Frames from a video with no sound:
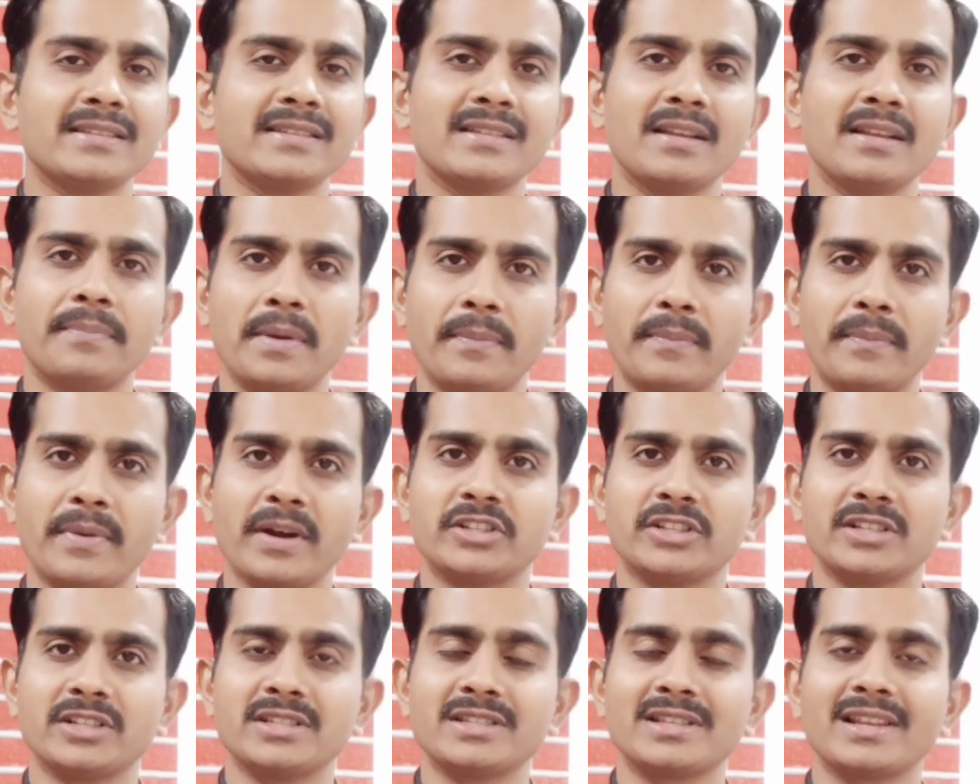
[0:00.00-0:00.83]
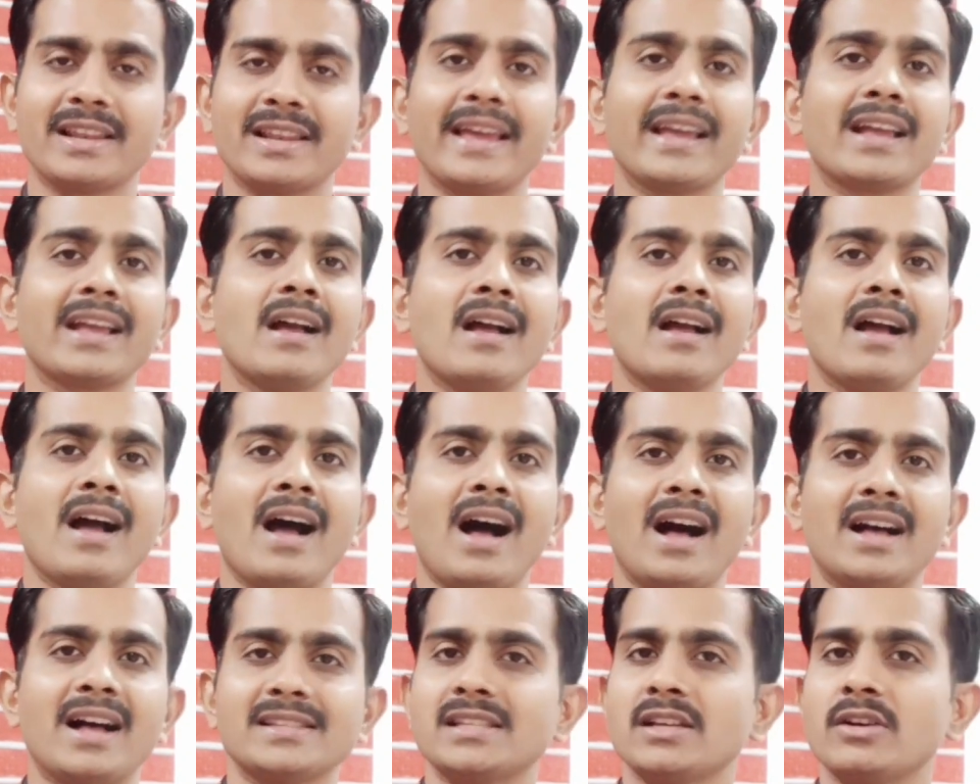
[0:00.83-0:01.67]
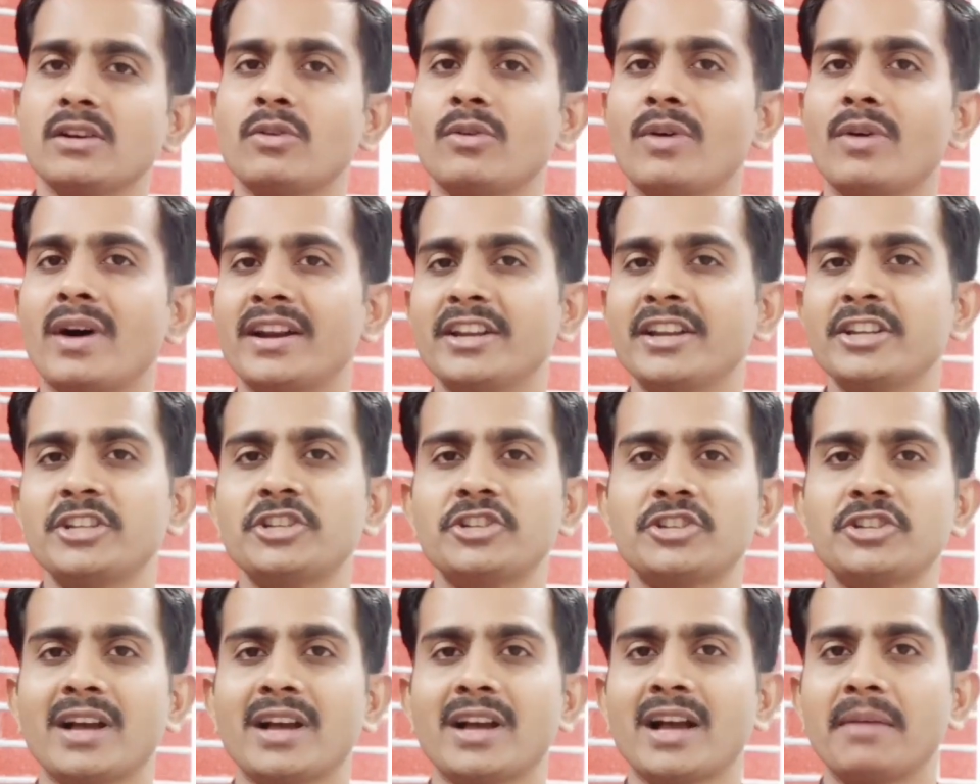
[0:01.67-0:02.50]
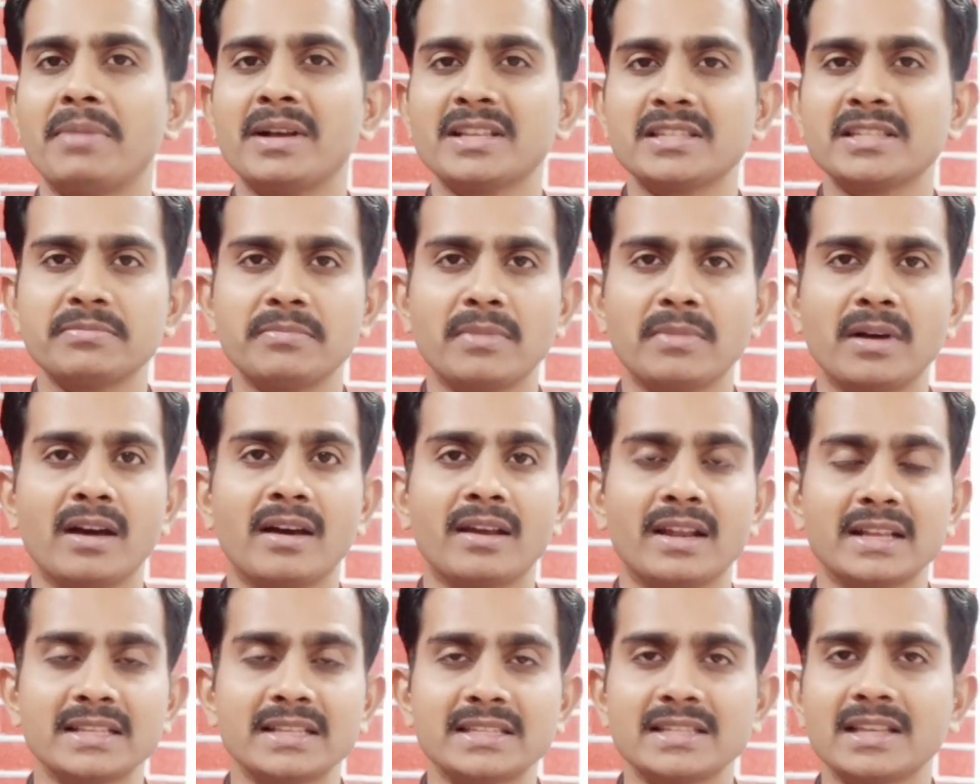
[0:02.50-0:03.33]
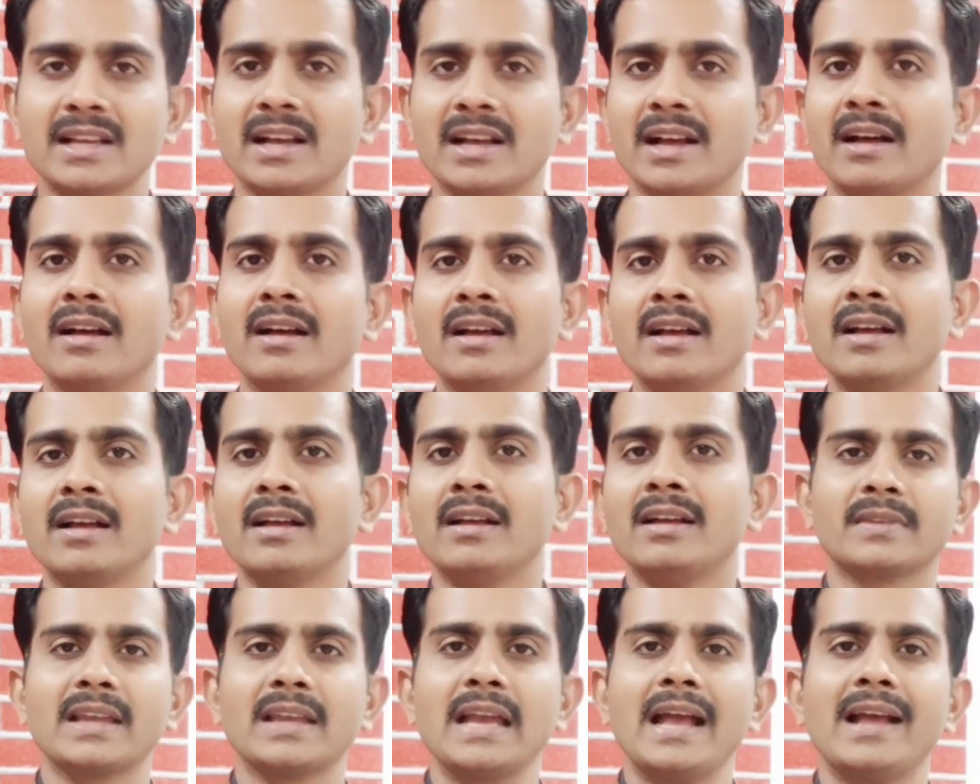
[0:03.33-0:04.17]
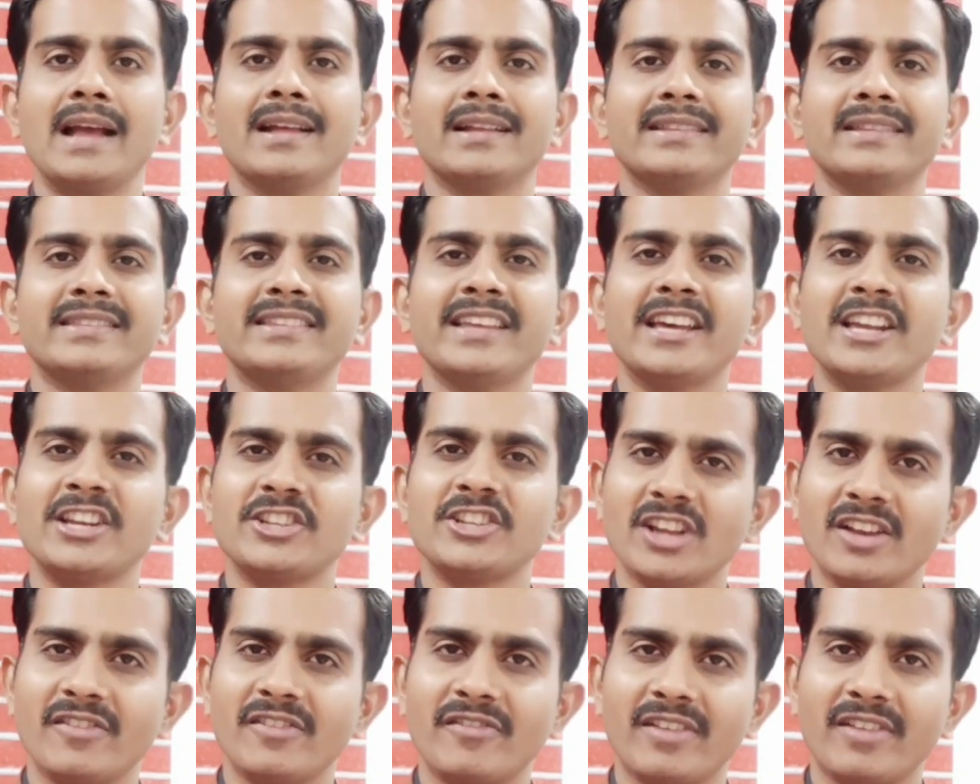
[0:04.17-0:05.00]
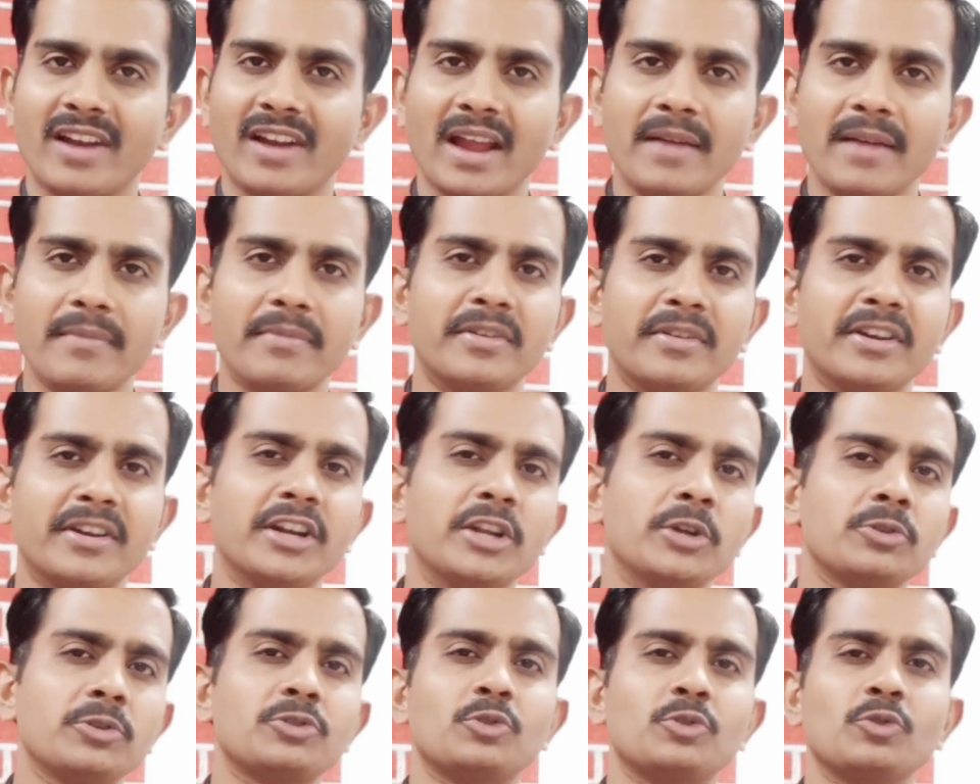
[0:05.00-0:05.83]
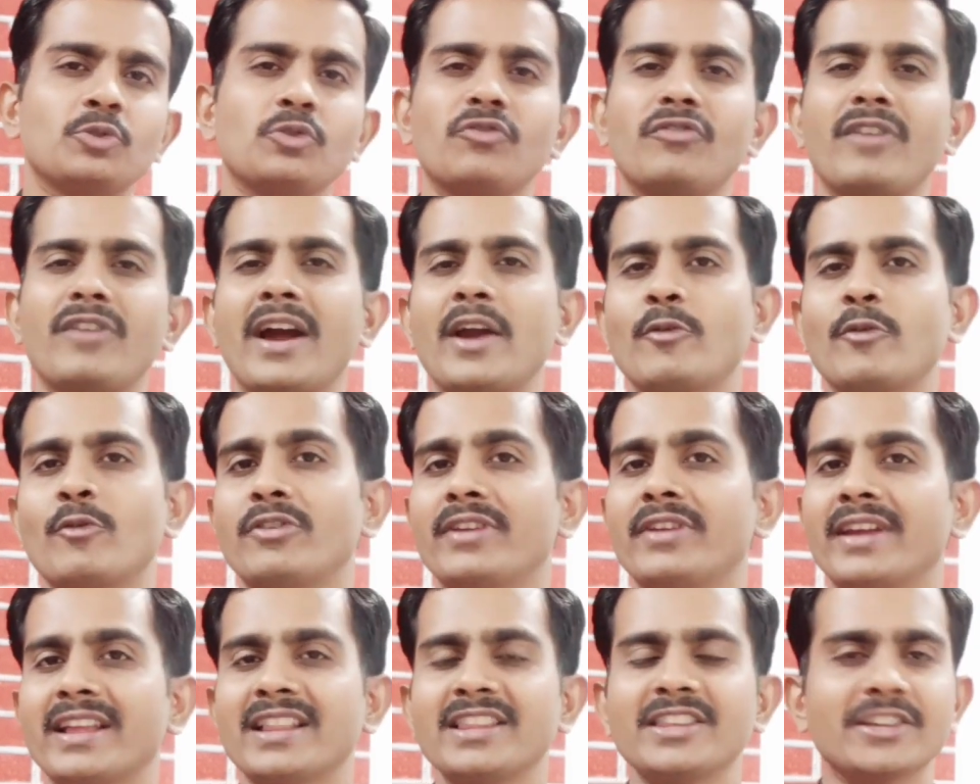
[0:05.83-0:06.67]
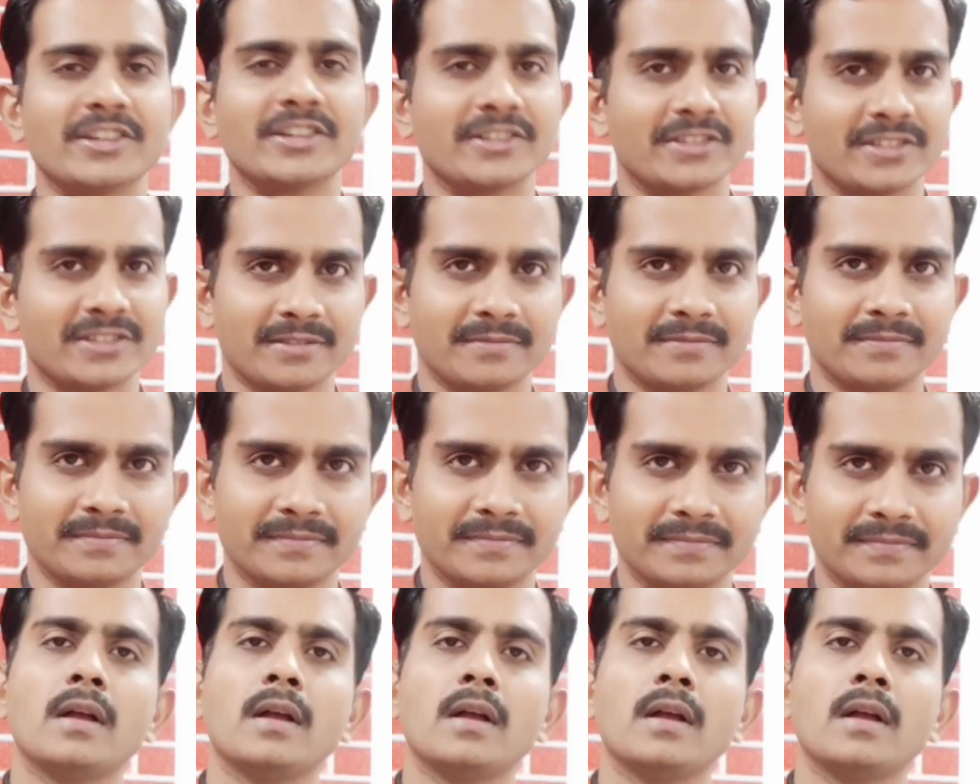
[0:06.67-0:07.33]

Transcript: preparations like Asava, Arishta, Bhasma, Rasa, their shelf life reduced to 5 to 10 years.